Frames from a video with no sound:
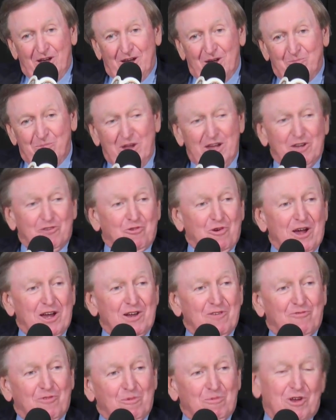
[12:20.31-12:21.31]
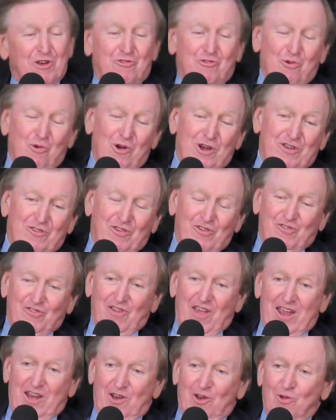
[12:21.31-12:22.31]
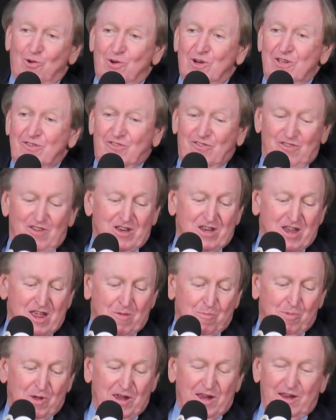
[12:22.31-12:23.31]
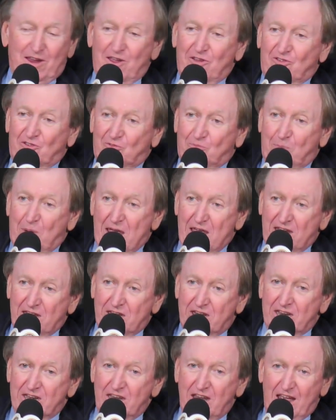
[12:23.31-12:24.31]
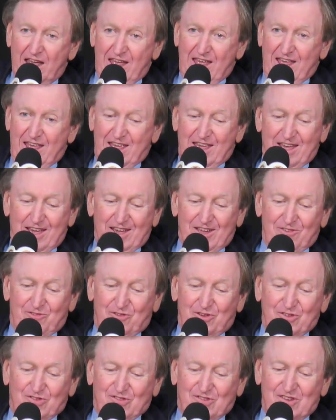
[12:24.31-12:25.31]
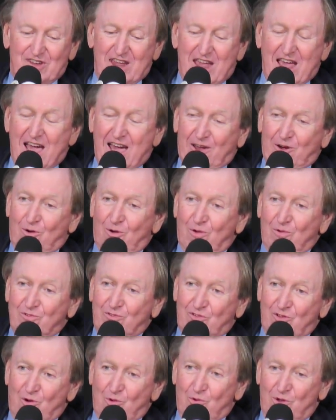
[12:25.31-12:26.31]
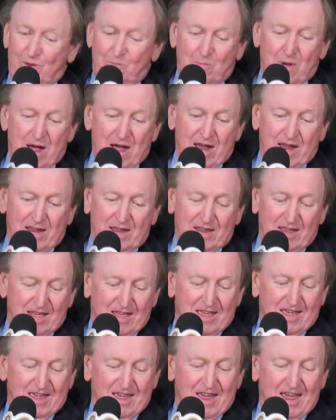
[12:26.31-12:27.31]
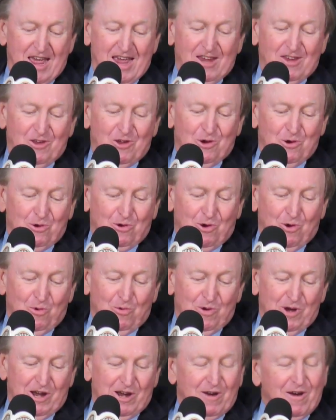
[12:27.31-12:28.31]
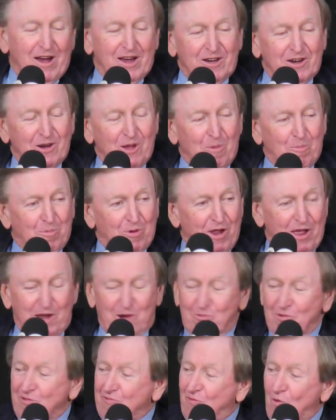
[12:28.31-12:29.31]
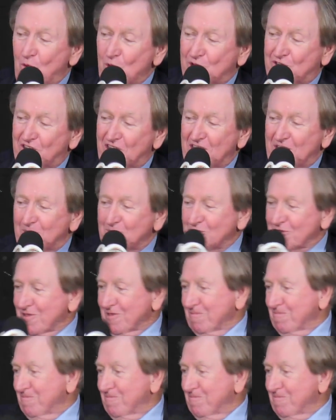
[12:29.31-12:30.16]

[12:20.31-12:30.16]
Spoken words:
being traded from Detroit to St. Louis and then being expanded to Seattle. So in my eight-year career, I ended up playing with four teams.